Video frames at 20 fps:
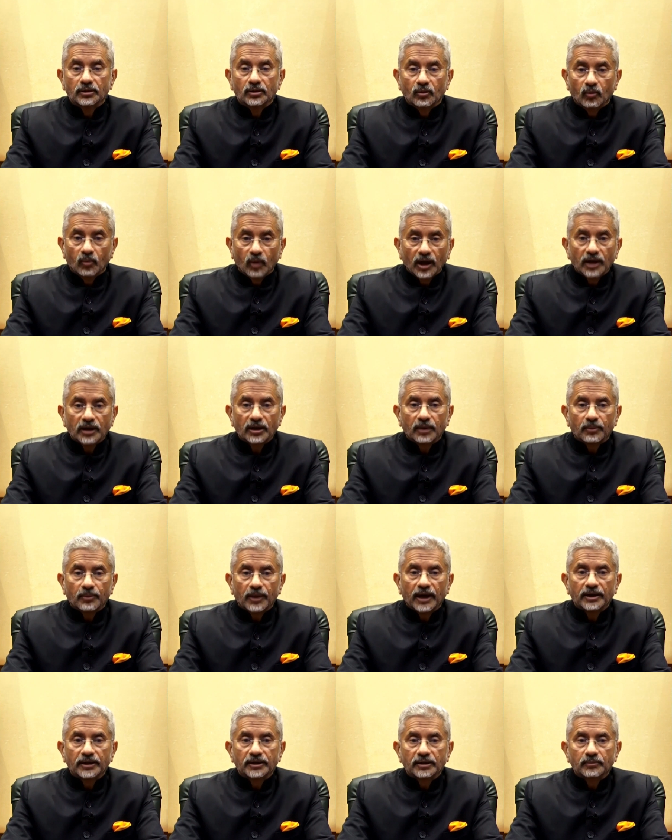while
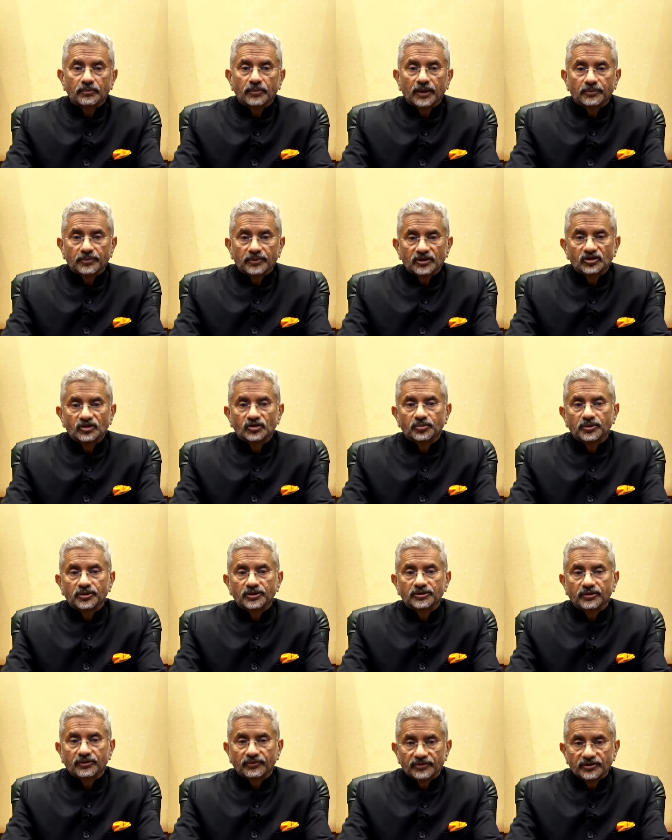abiding by
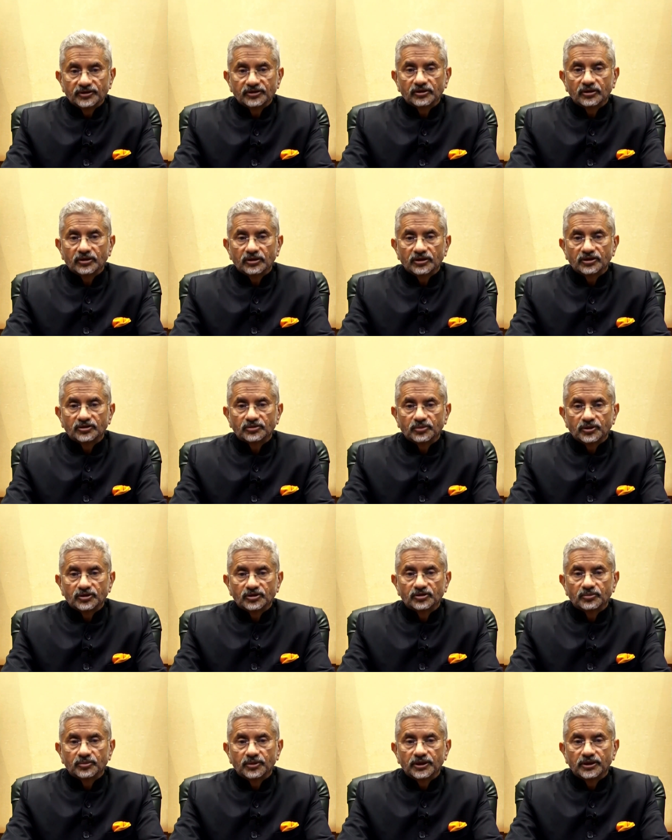principles of fiscal
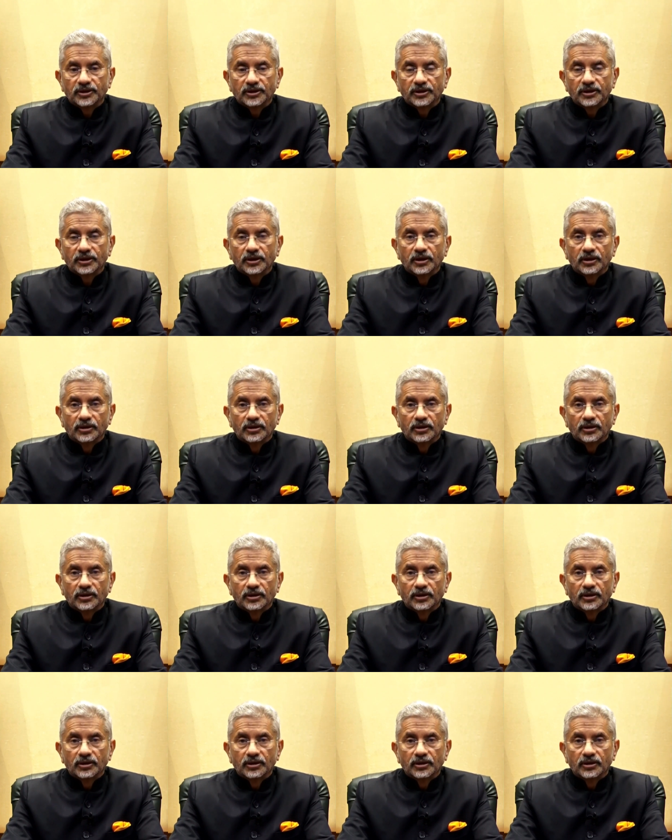responsibility,